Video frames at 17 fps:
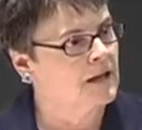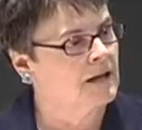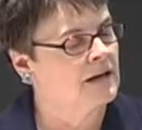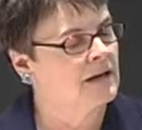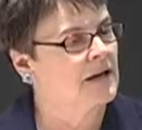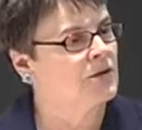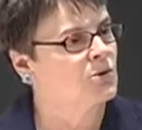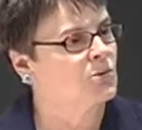
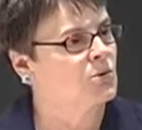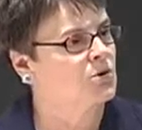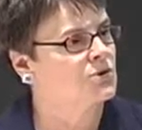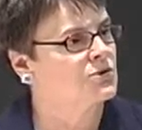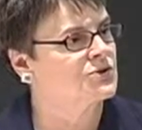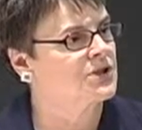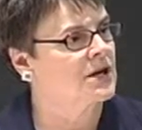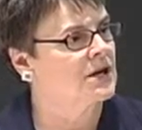In other
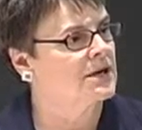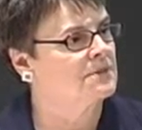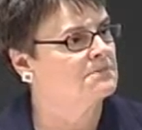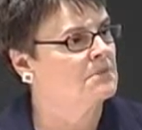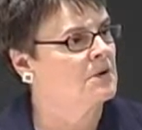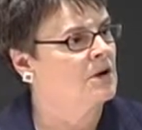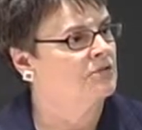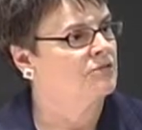words,
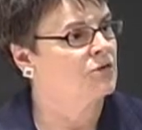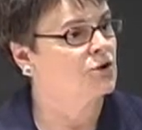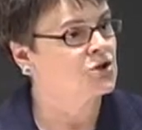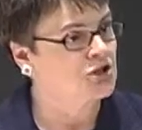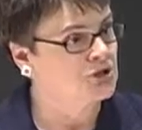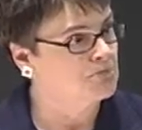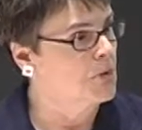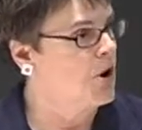um,
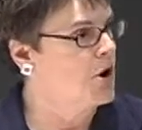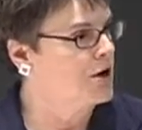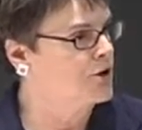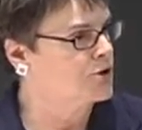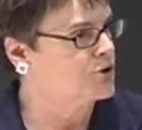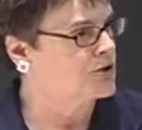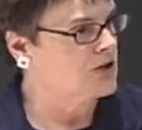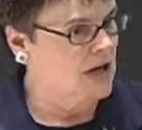virgin
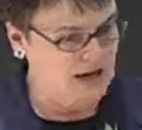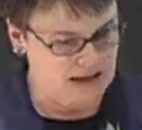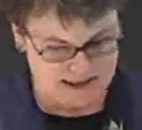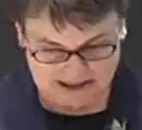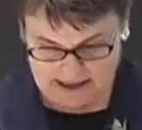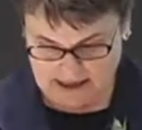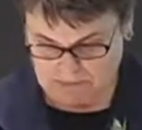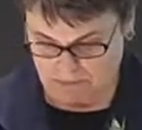martyrs like
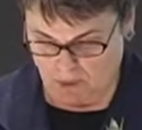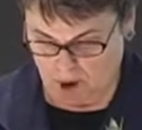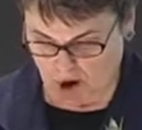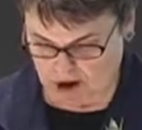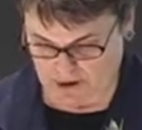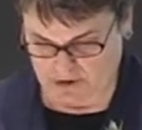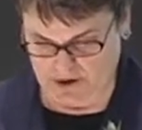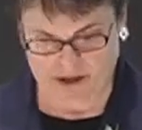St.
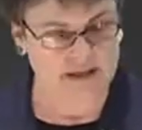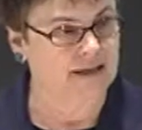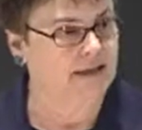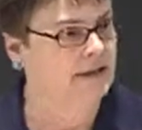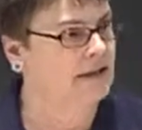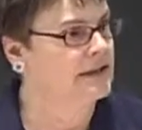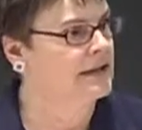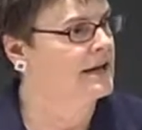Margaret
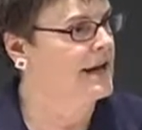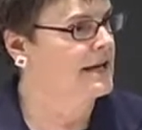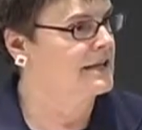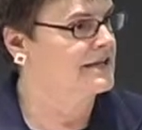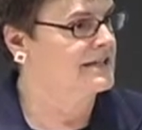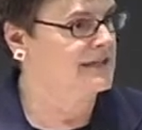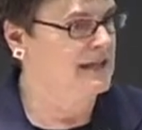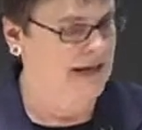in
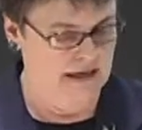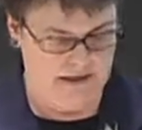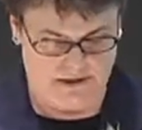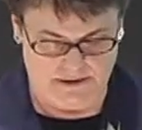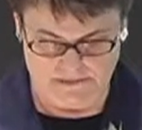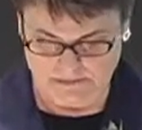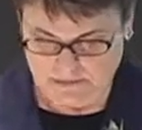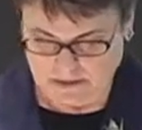Lydgate's
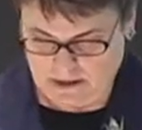tale